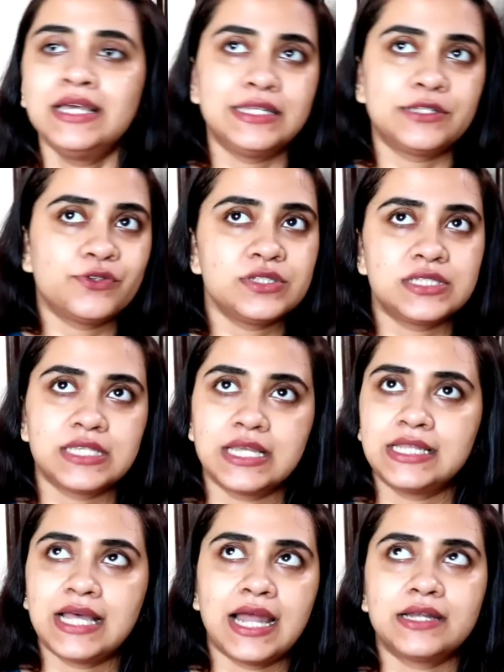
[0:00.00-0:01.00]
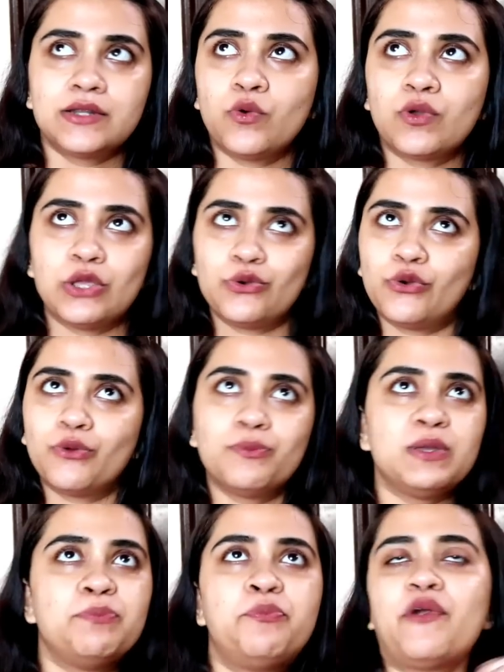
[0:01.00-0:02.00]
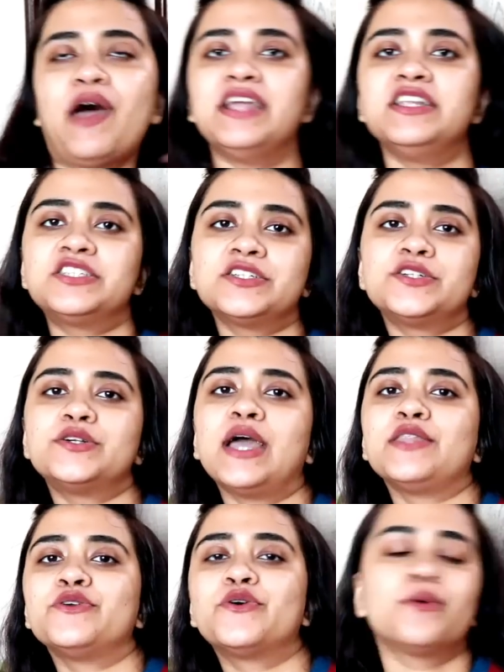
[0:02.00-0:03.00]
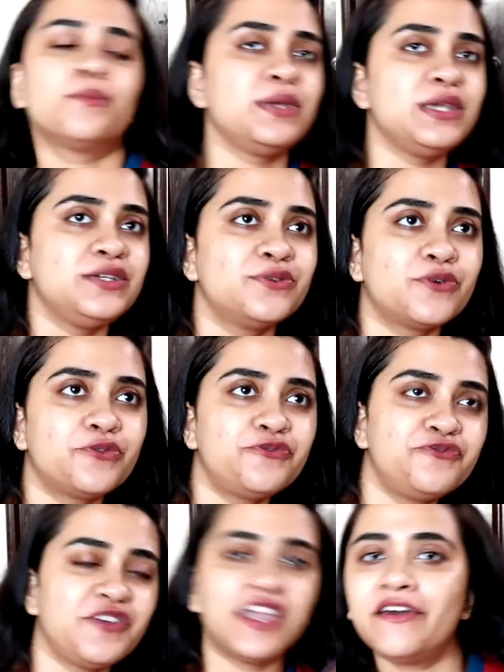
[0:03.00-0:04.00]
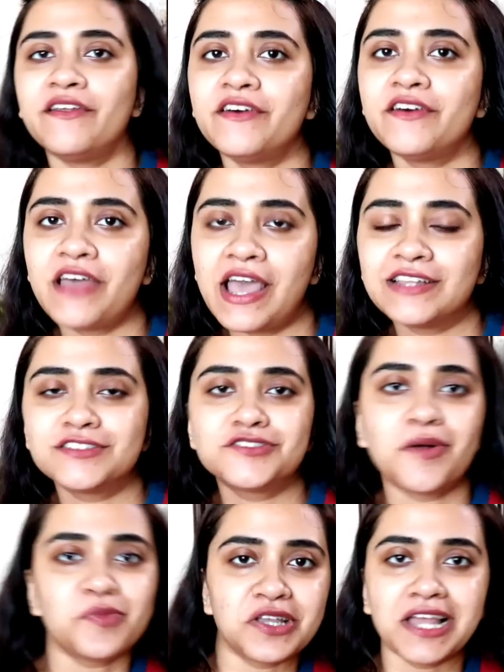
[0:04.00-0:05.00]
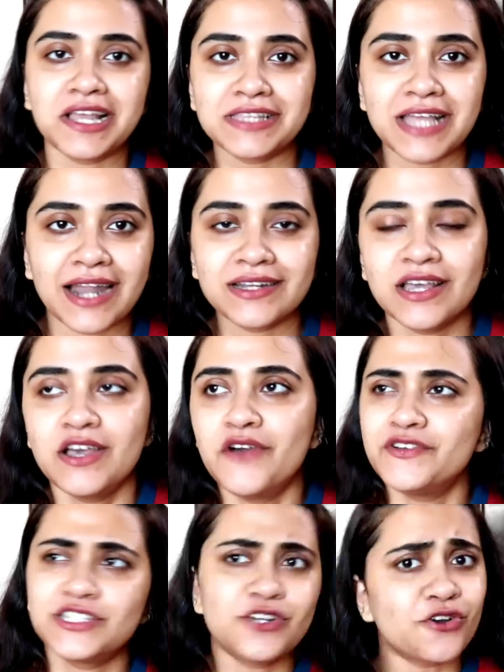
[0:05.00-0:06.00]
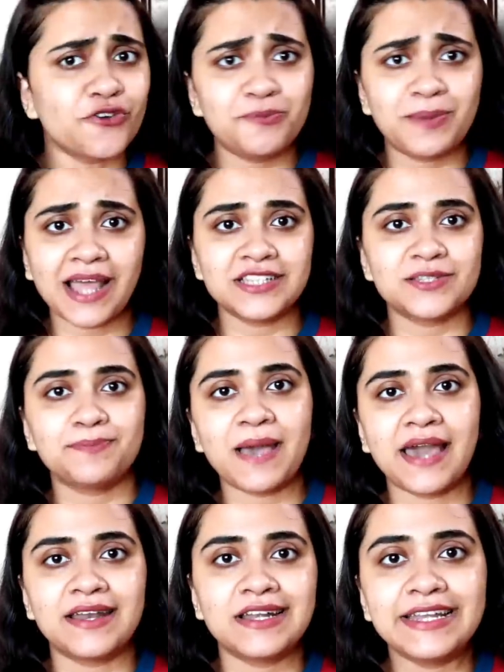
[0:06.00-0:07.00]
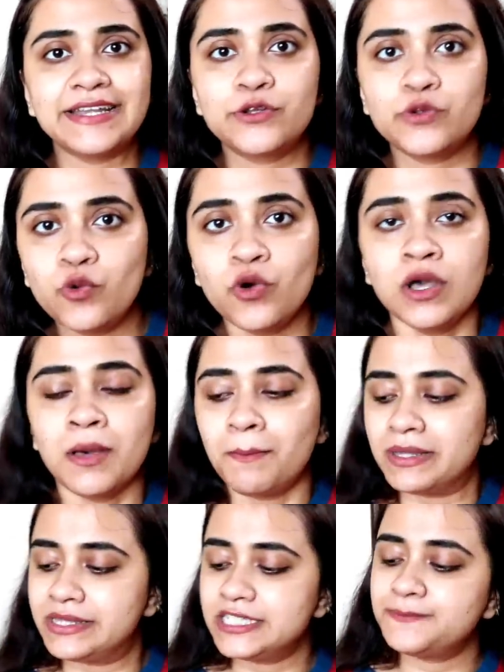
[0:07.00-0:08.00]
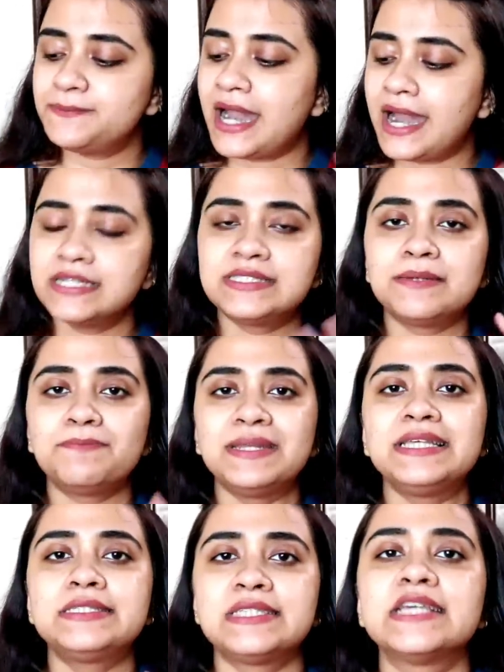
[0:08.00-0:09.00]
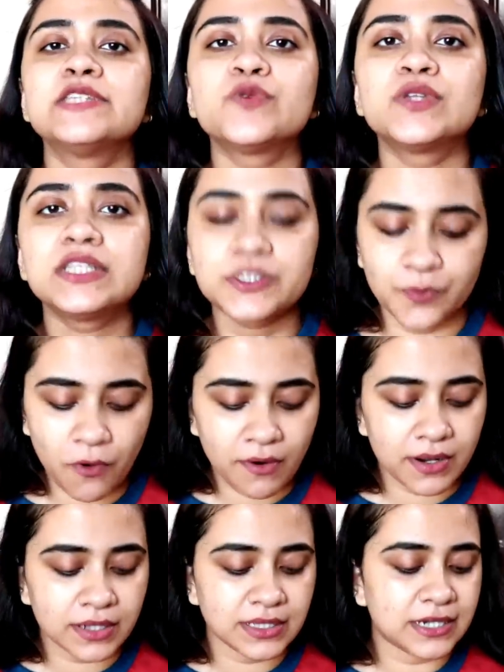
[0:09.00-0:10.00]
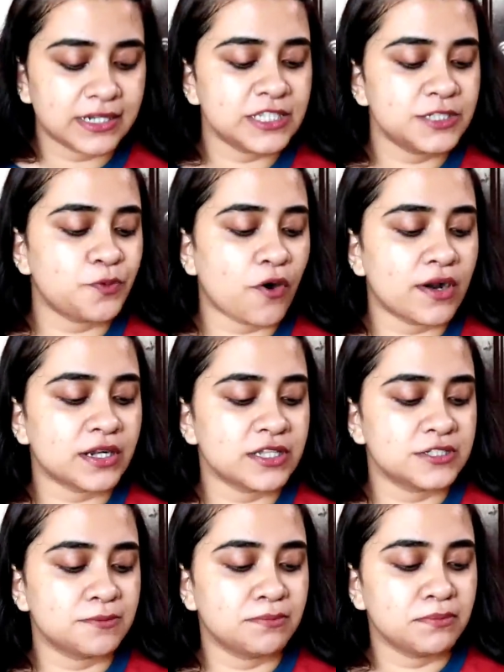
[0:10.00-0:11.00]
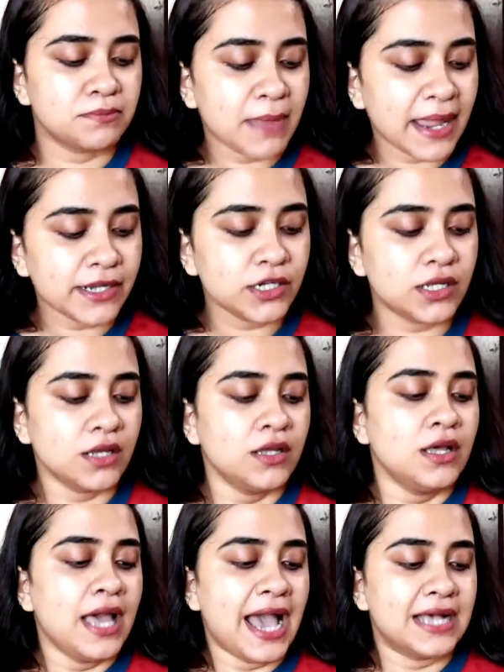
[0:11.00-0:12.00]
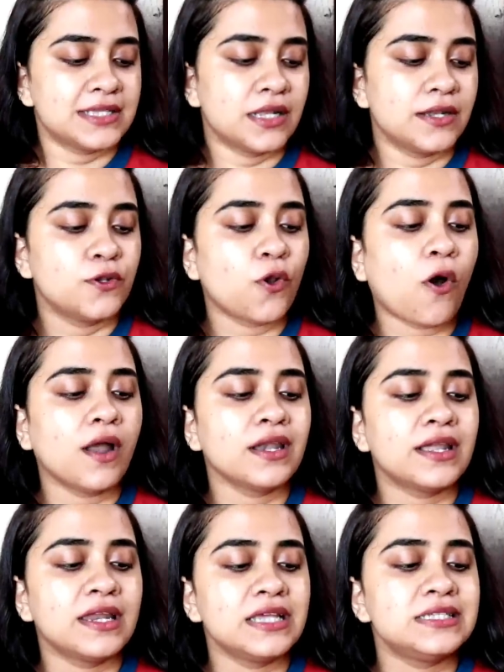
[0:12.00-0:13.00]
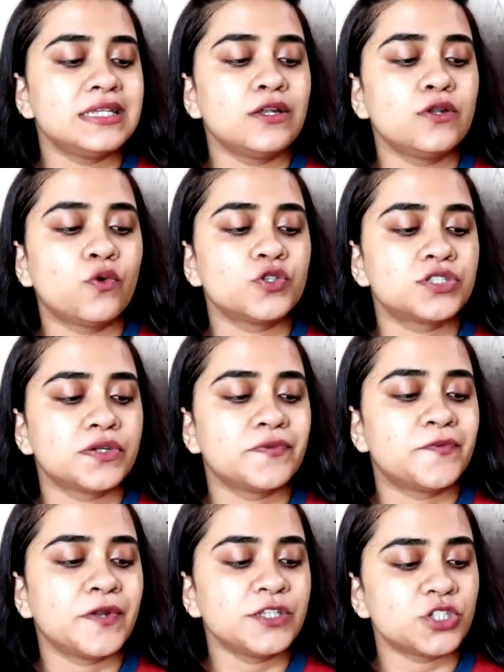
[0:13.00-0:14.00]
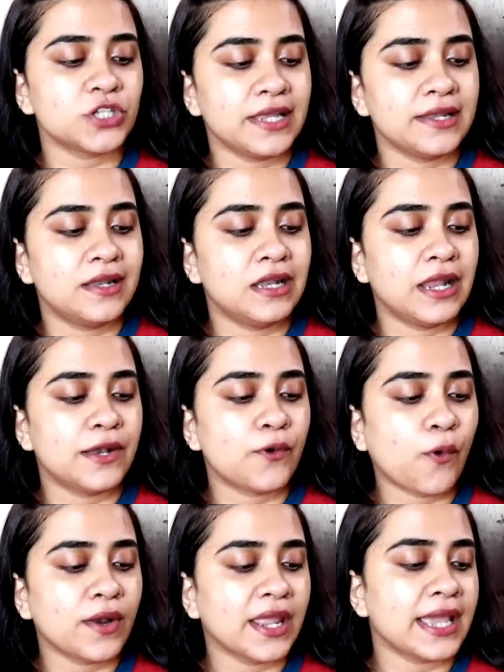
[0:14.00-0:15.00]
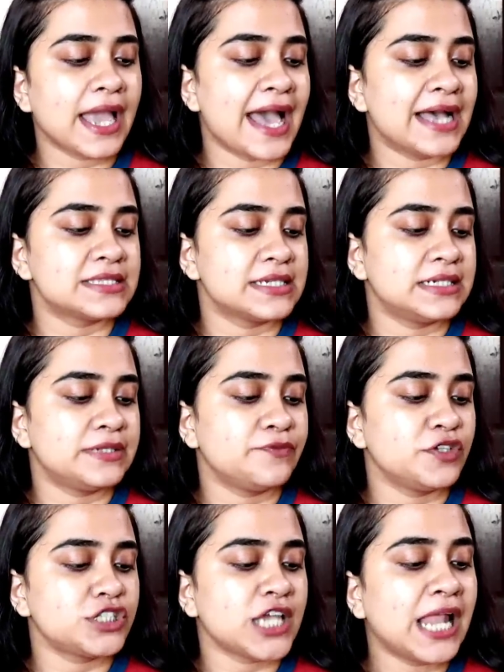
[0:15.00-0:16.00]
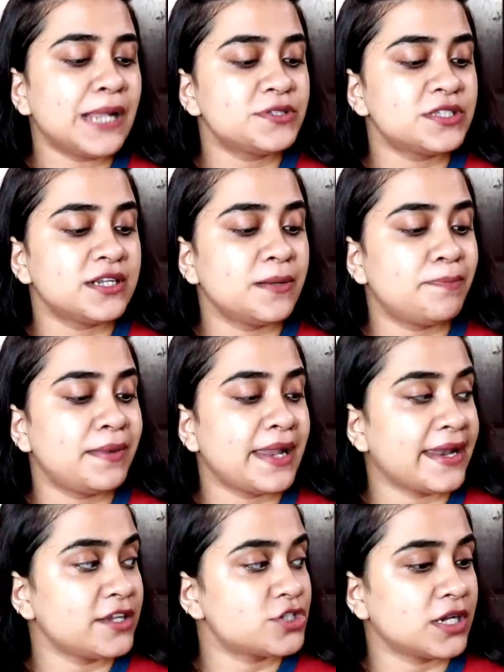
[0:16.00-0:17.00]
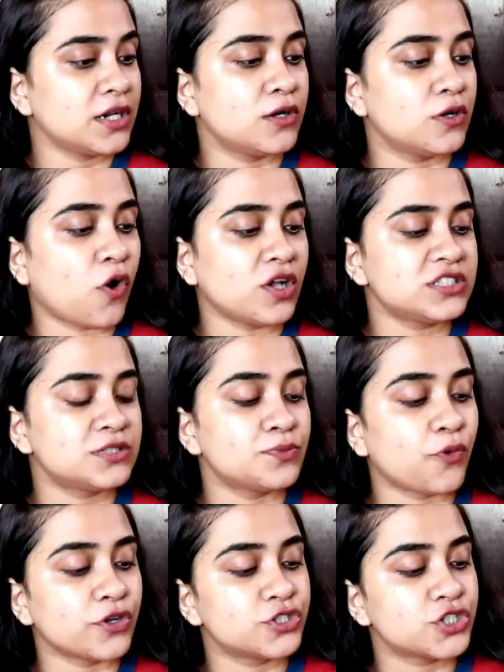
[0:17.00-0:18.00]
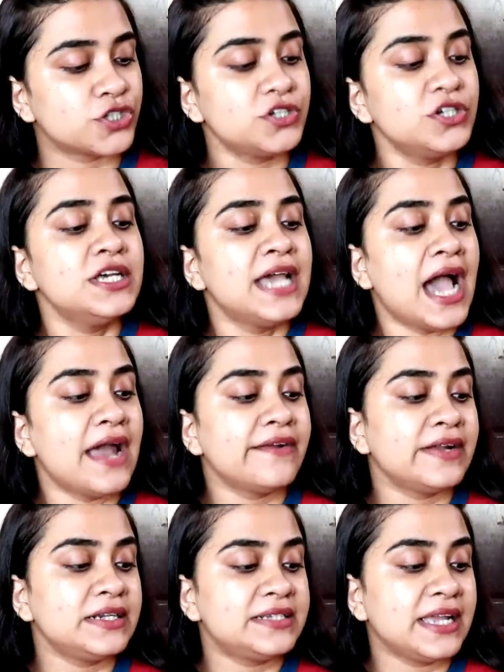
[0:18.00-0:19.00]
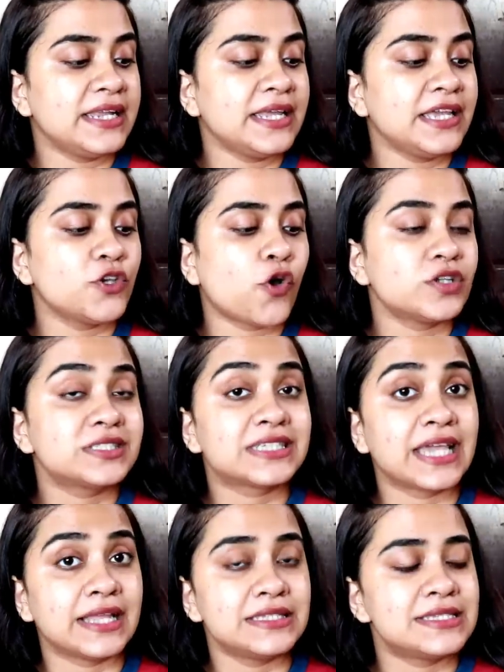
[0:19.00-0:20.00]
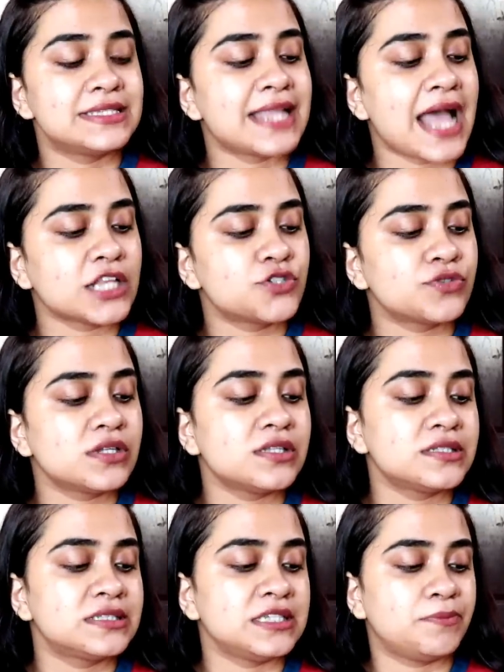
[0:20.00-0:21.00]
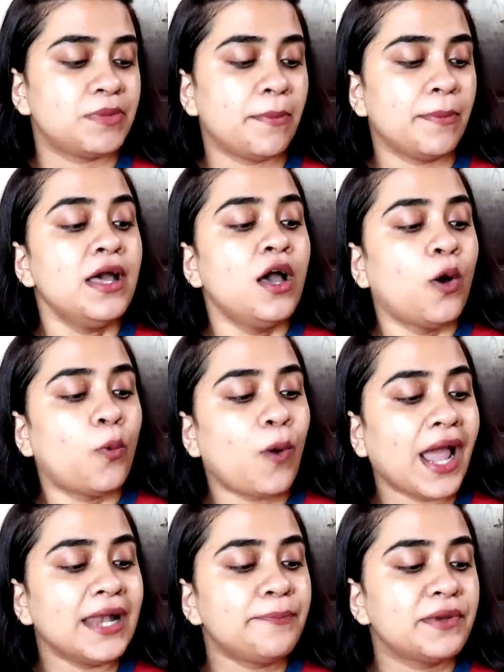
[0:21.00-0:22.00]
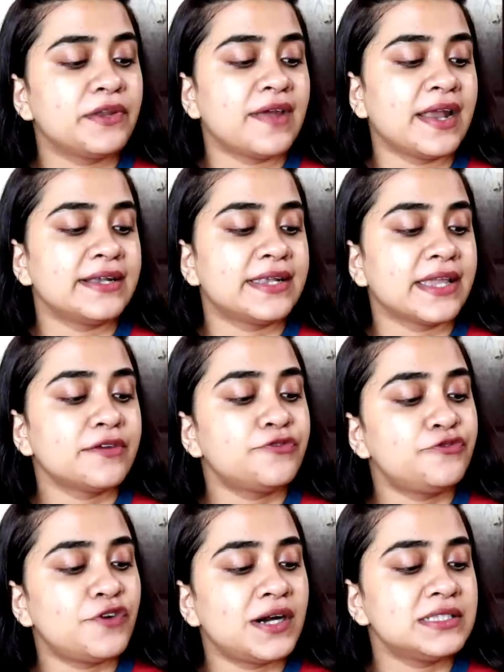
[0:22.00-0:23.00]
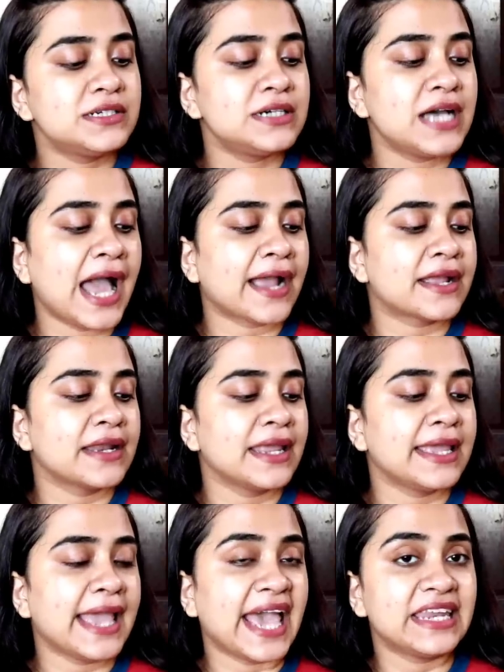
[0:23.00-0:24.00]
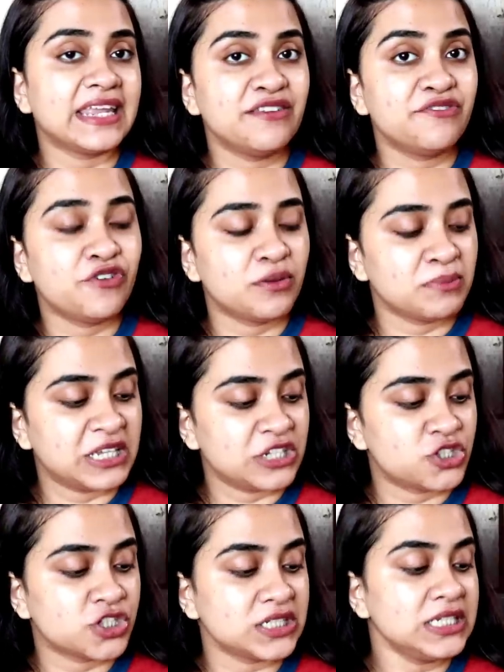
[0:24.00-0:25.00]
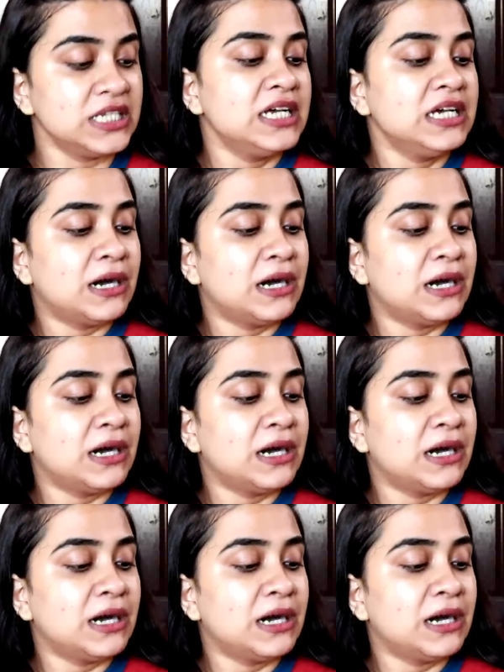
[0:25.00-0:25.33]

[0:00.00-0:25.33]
They don't say that, okay, you're gonna be brighter and you're gonna be, you know, fairer and something like that, which a lot of brands apparently do, but this brand simply says with this product that this product is meant as a non-greasy lotion rich in linoleic acid, which helps in replenishing lost moisture and retaining your skin's natural sebum while preventing further acne and inflammation.